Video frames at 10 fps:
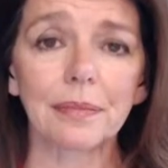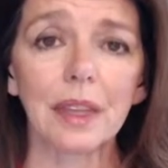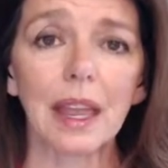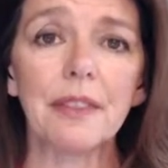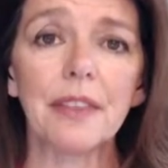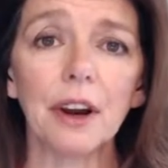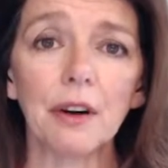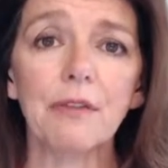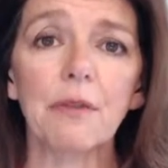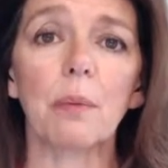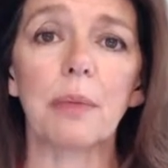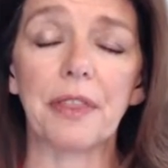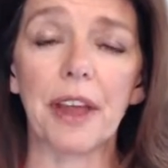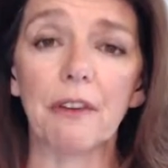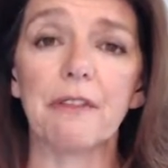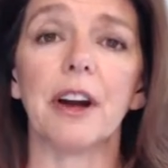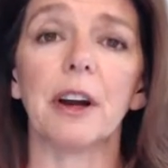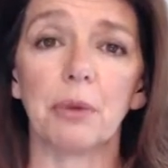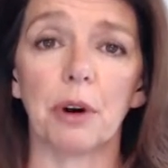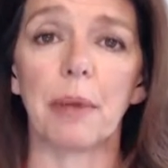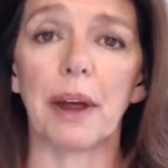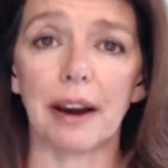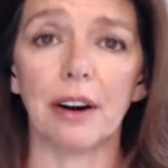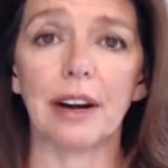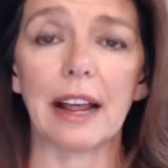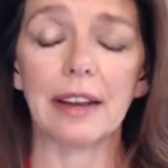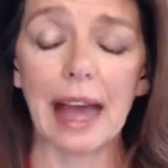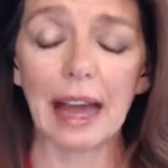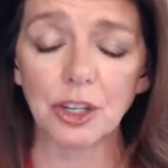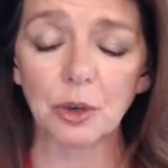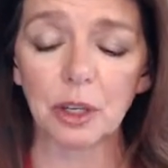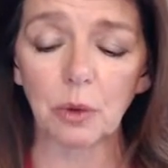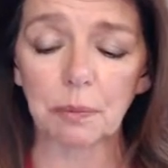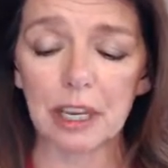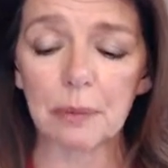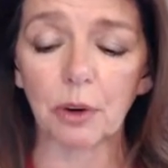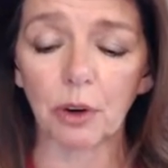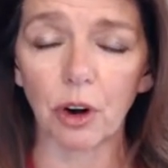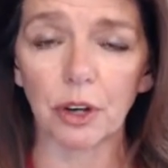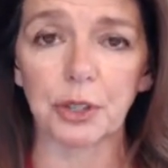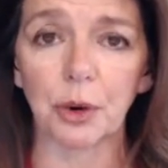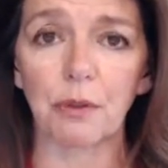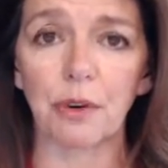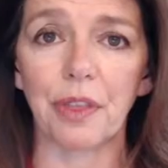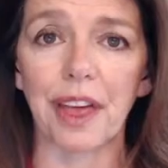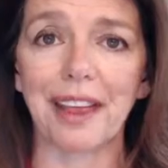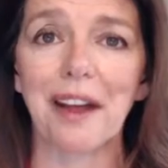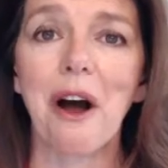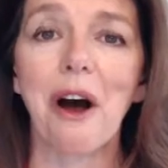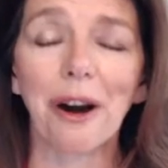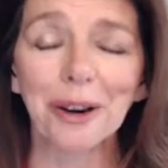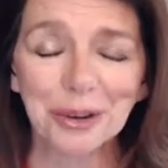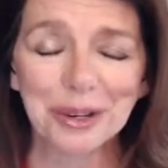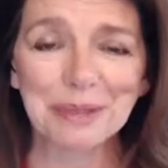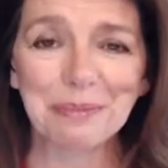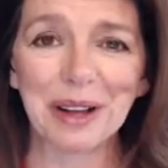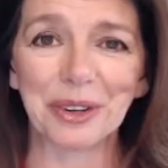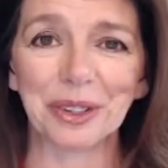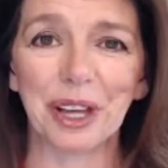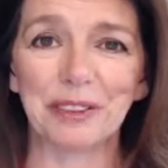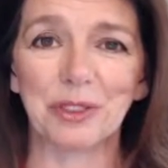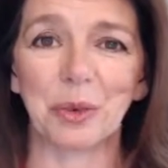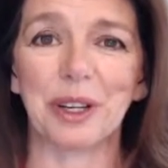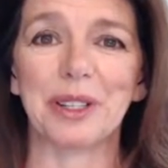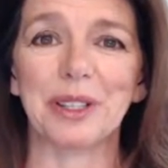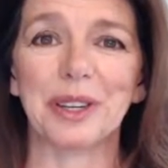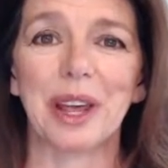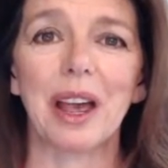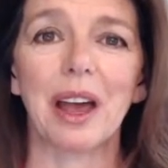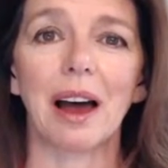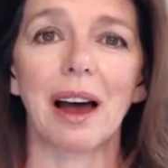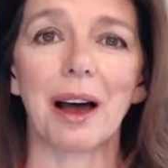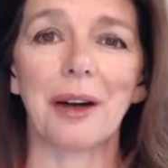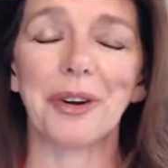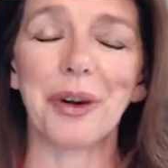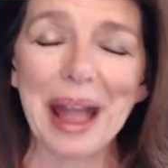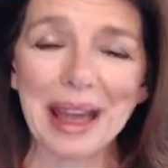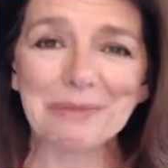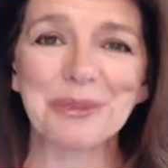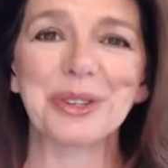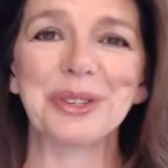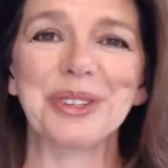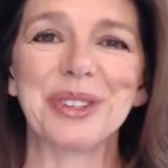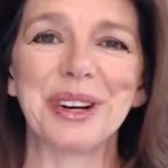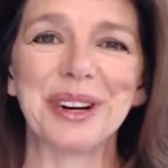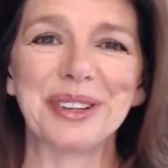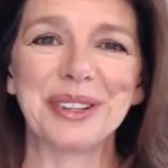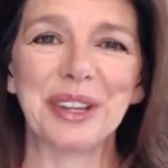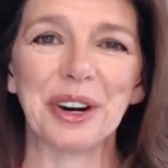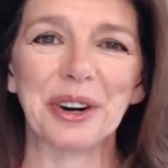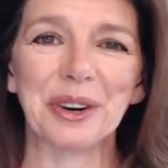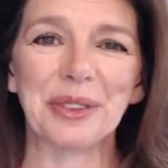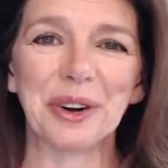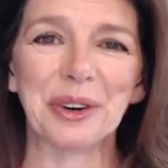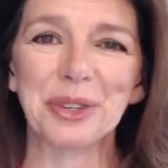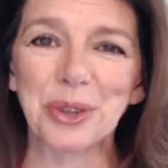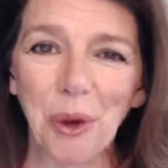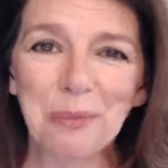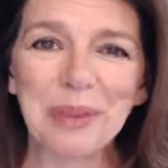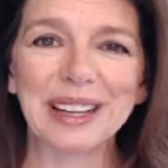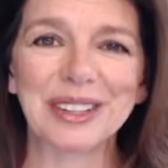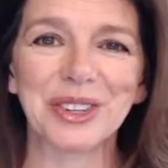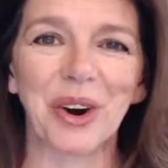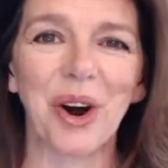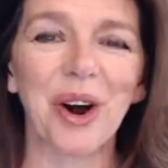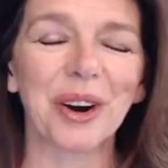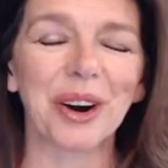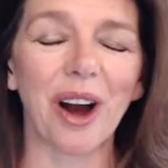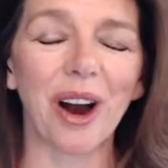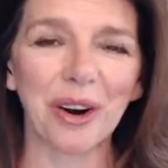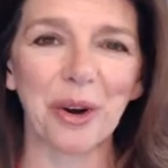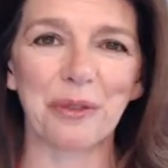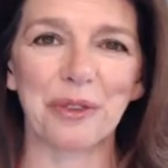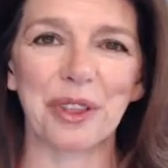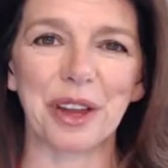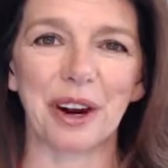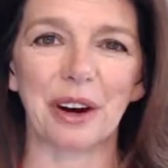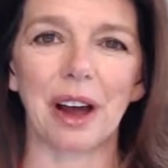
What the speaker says: And therefore, but they are very prepared. And actually, when people cross over, they are greeted by their loved ones, their animals, their soulmates are over there,